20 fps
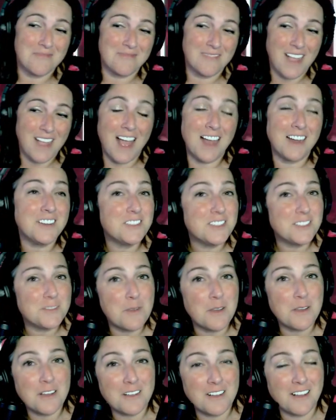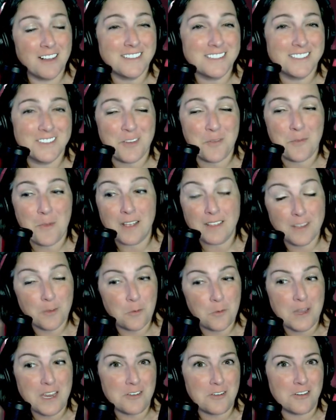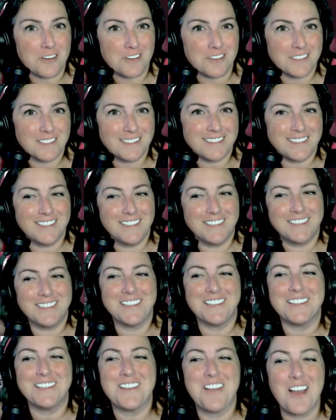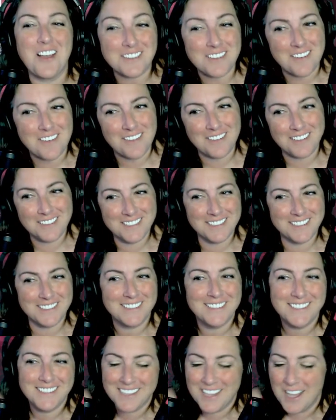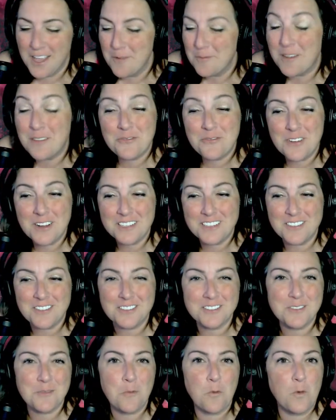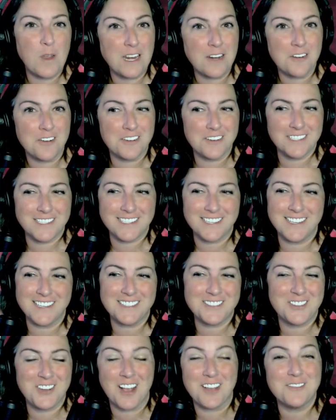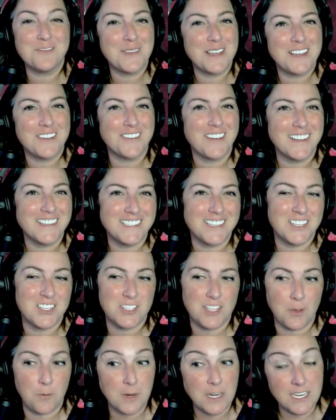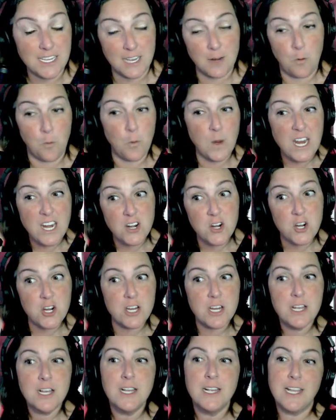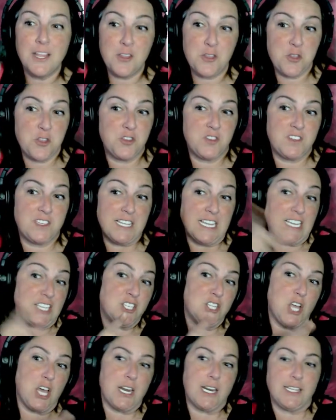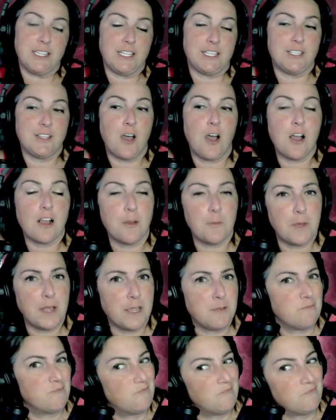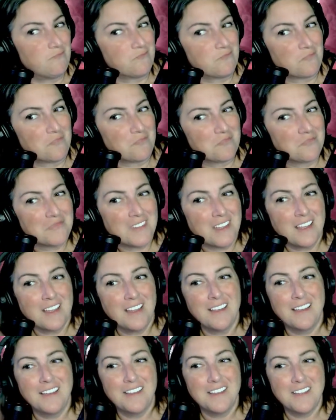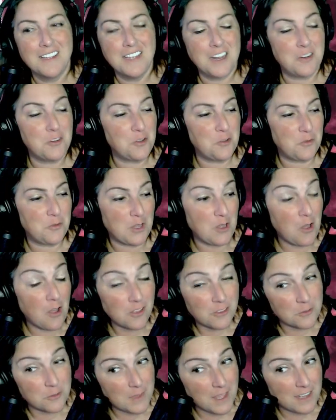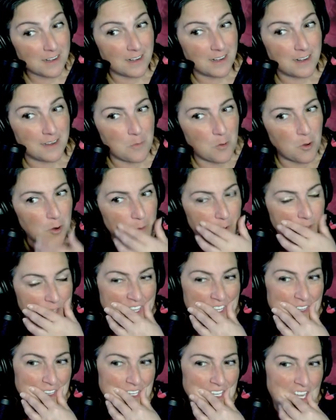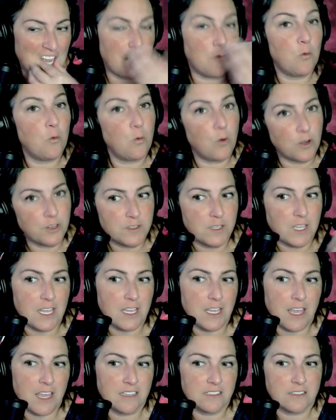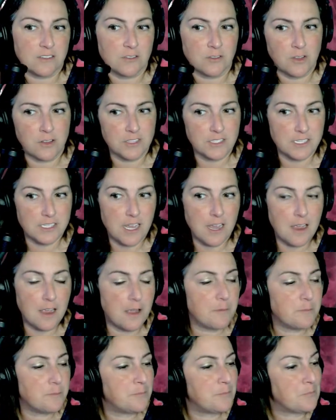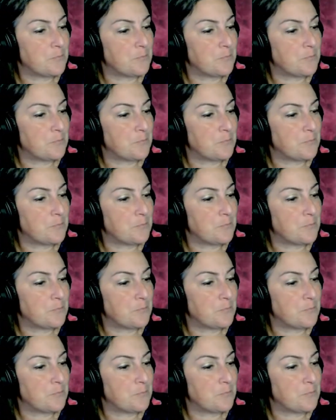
How do you spell Oscar Meyer? Like wieners, like hot dogs. My friend calls them wieners. It drives me crazy. She's like, we can get a wiener, slingshot it at the dog. I'm like, I don't know if we call them that anymore because words get canceled all the time.